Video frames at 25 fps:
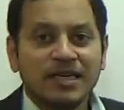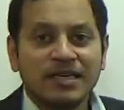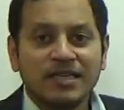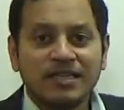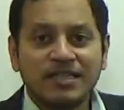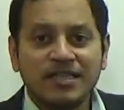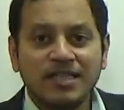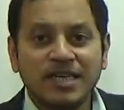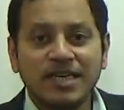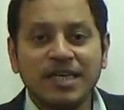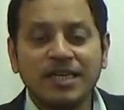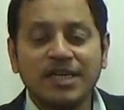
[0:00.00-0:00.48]

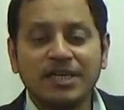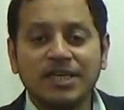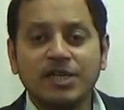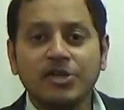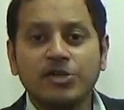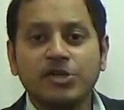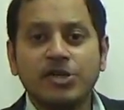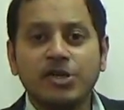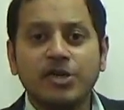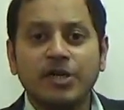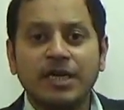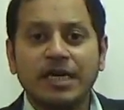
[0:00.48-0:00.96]
See it
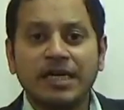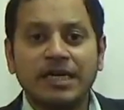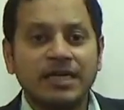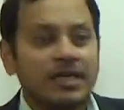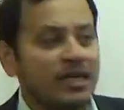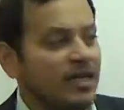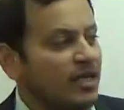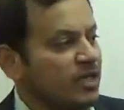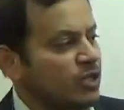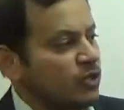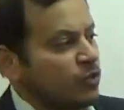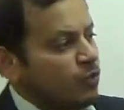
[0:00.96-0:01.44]
in your
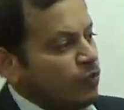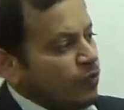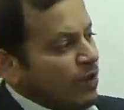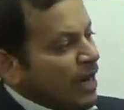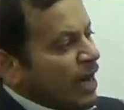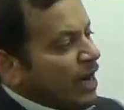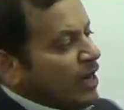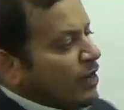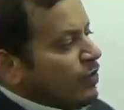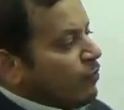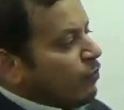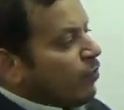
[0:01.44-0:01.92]
atlas.
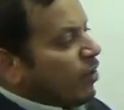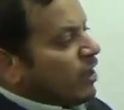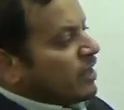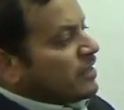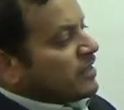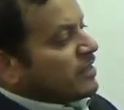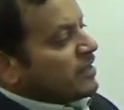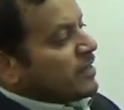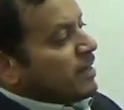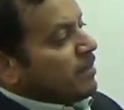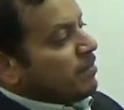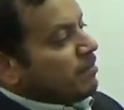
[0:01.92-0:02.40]
What
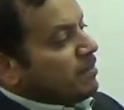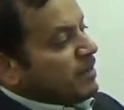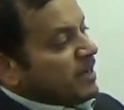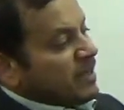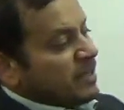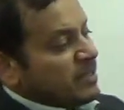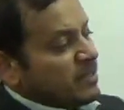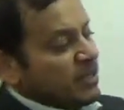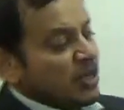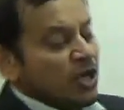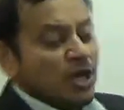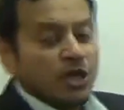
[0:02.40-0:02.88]

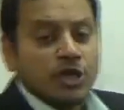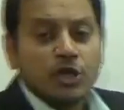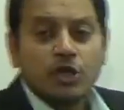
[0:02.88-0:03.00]
separates